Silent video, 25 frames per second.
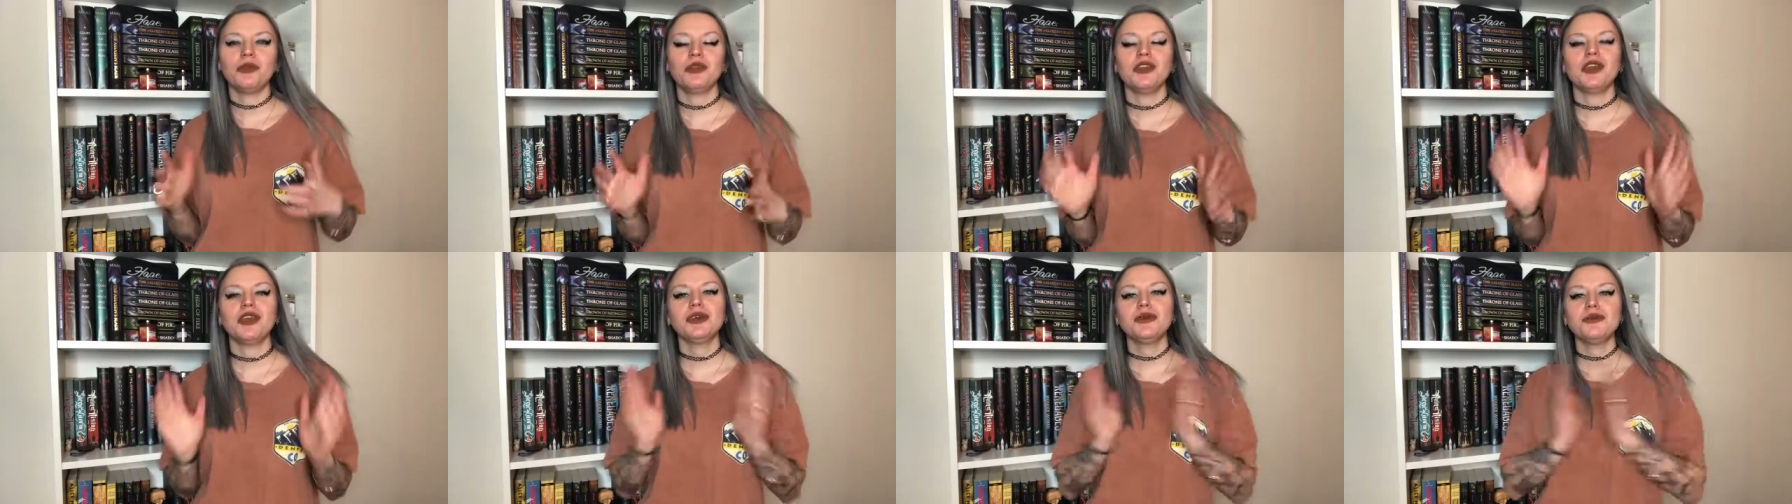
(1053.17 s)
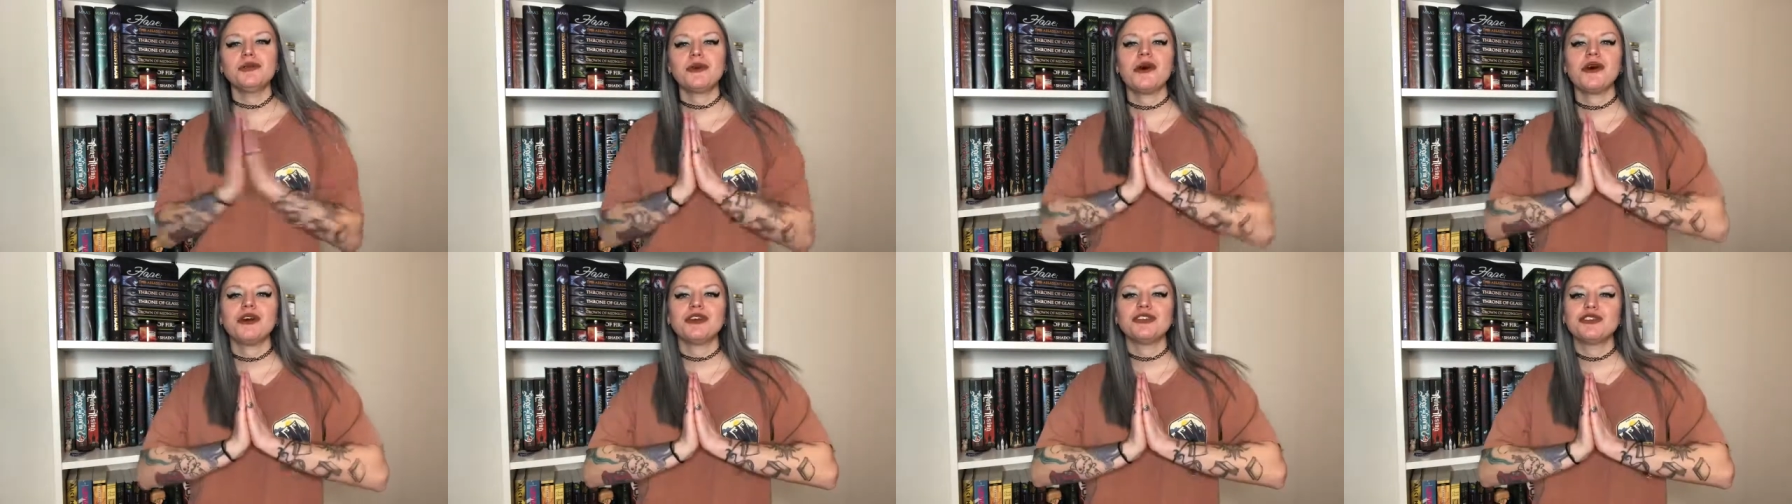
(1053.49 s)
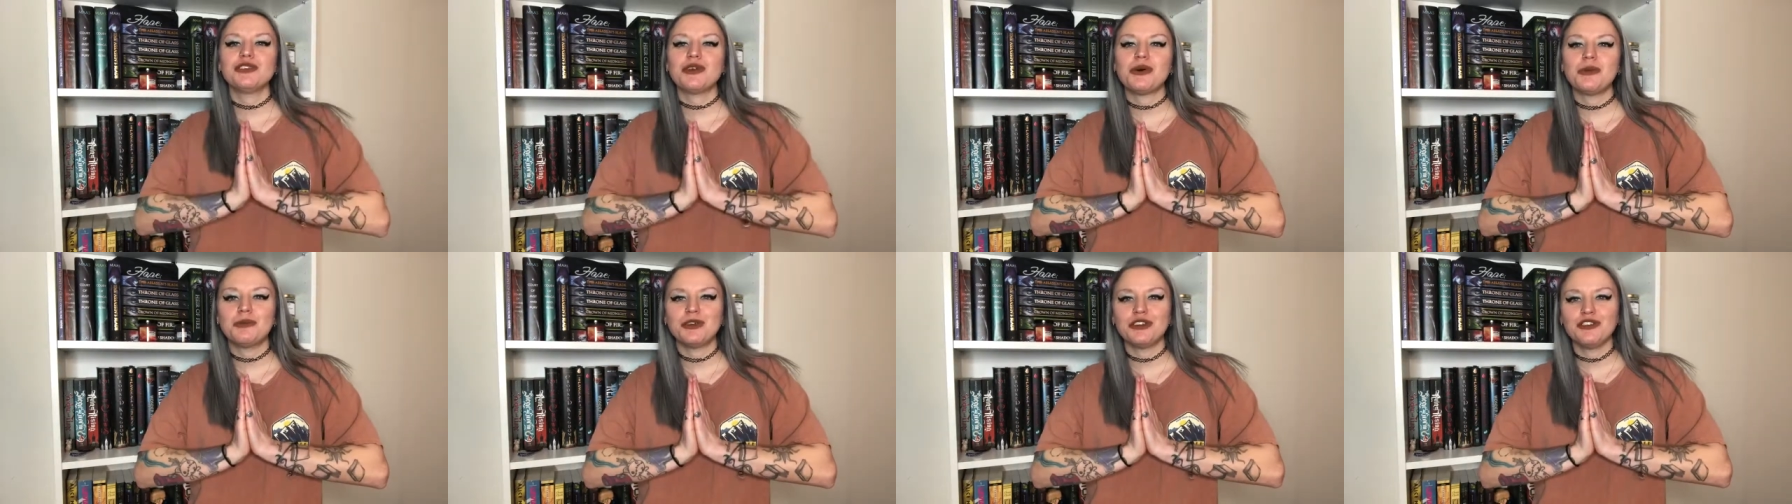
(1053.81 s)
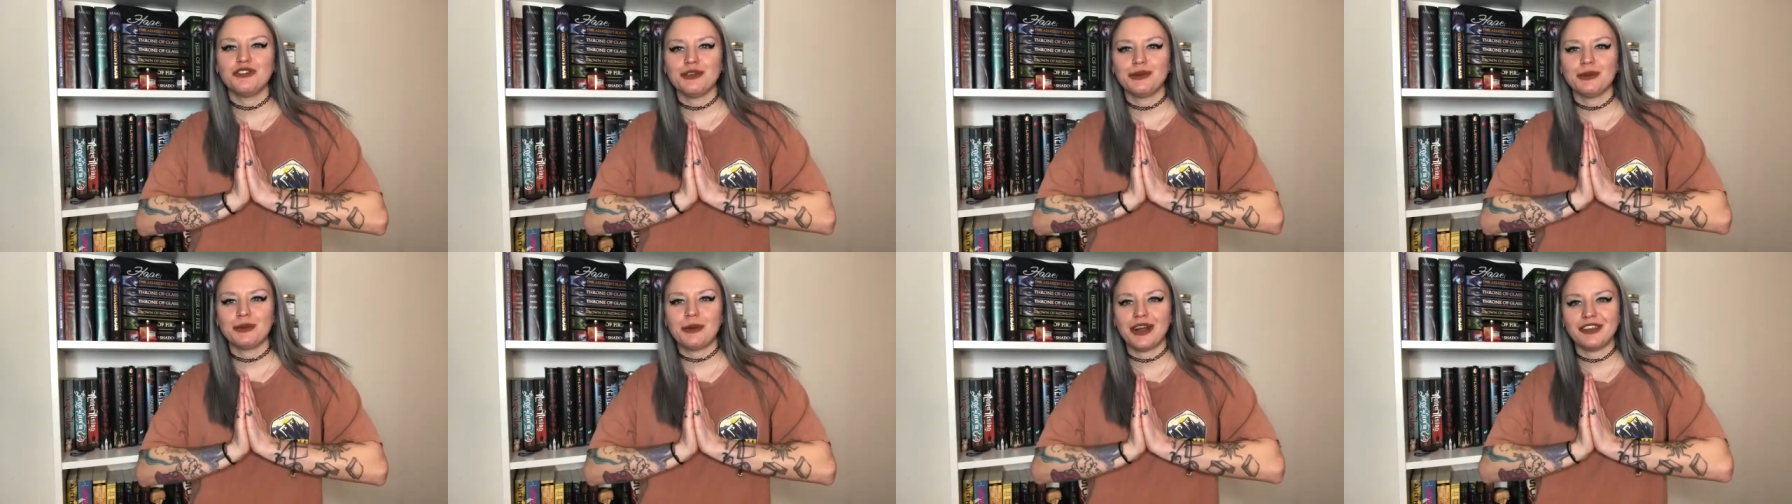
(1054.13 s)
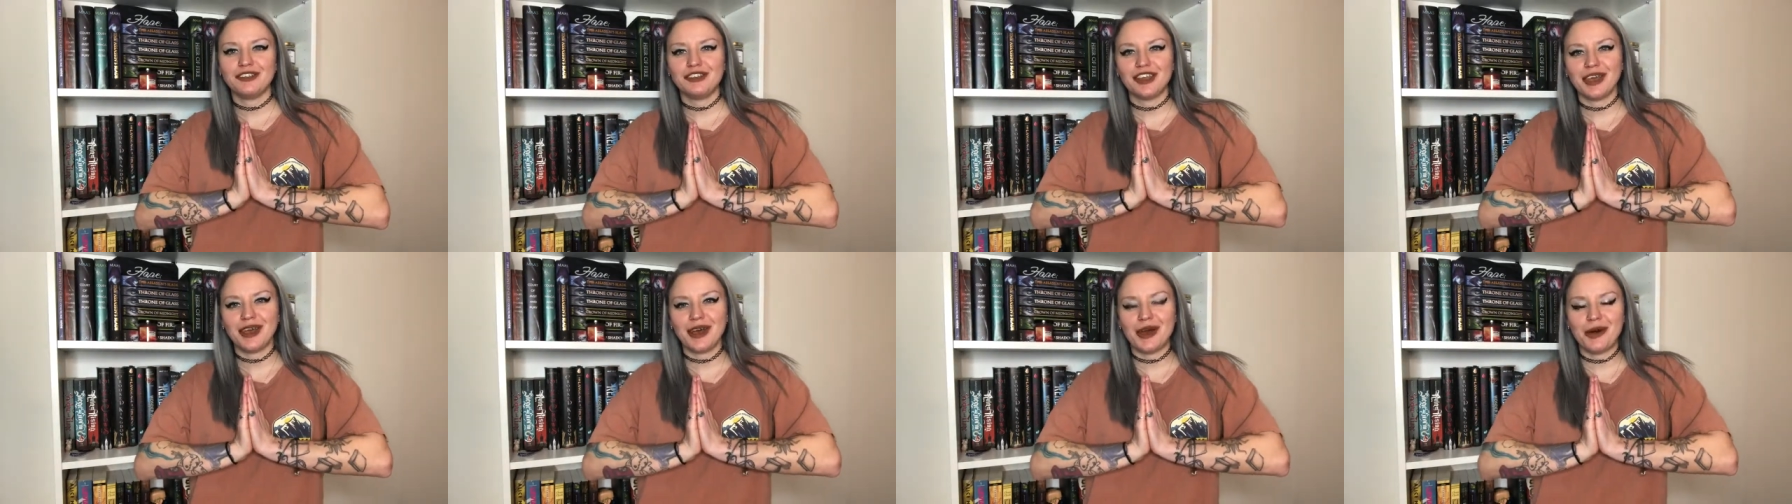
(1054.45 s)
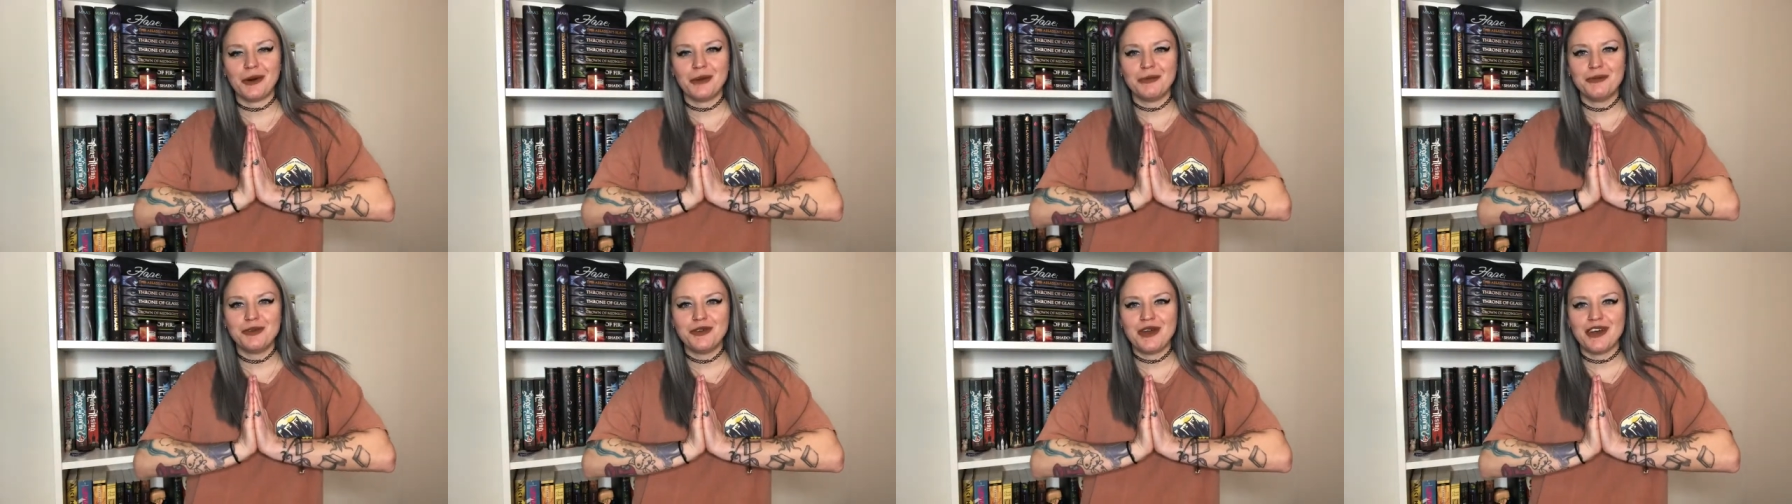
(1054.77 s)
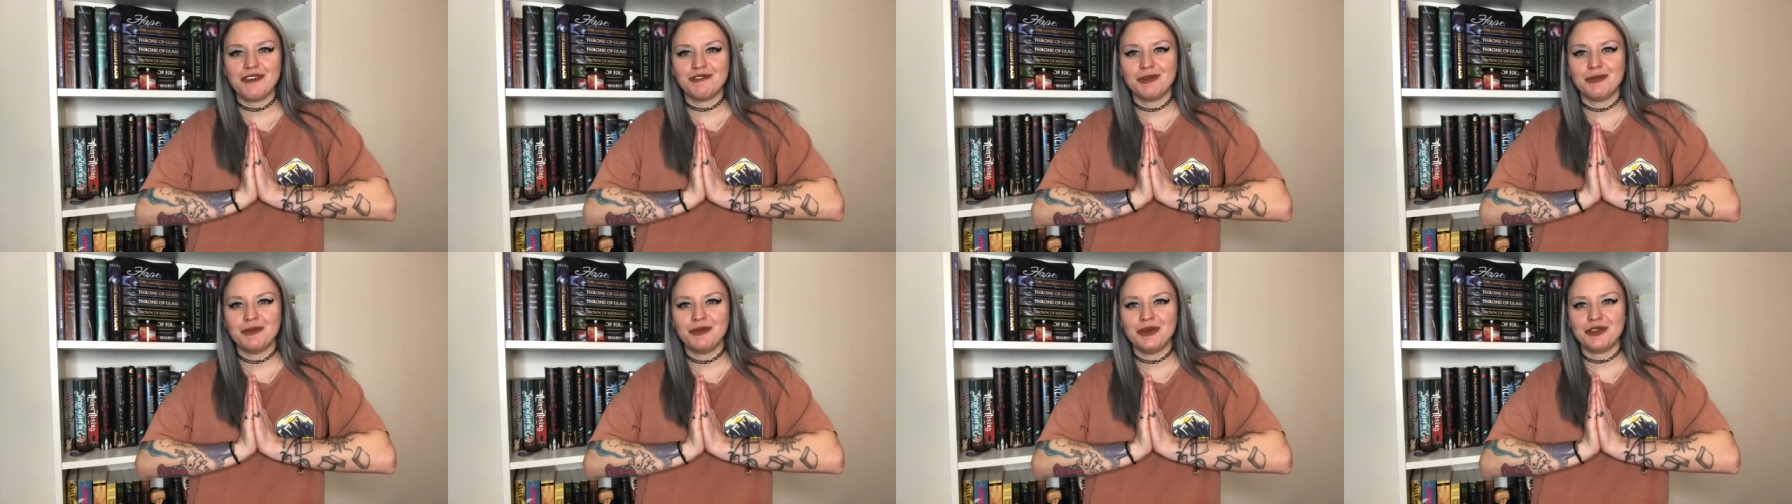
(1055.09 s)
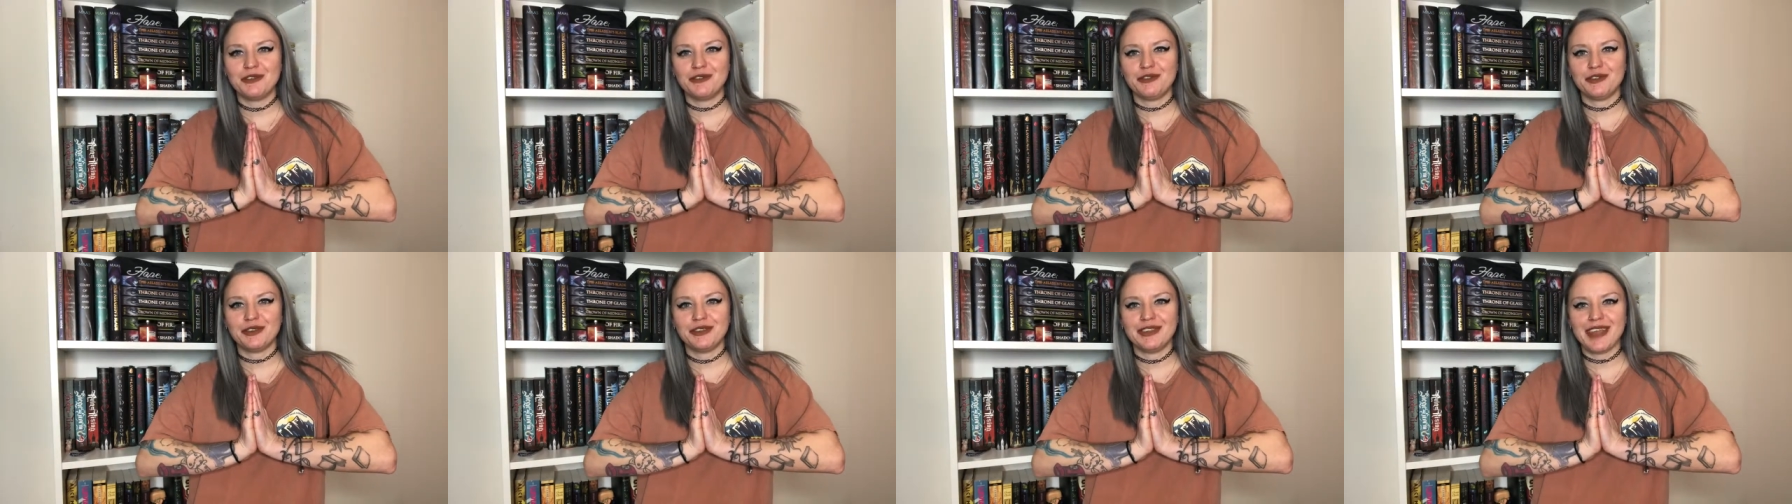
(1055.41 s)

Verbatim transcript: Thank you all so much for watching. I hope you have a beautiful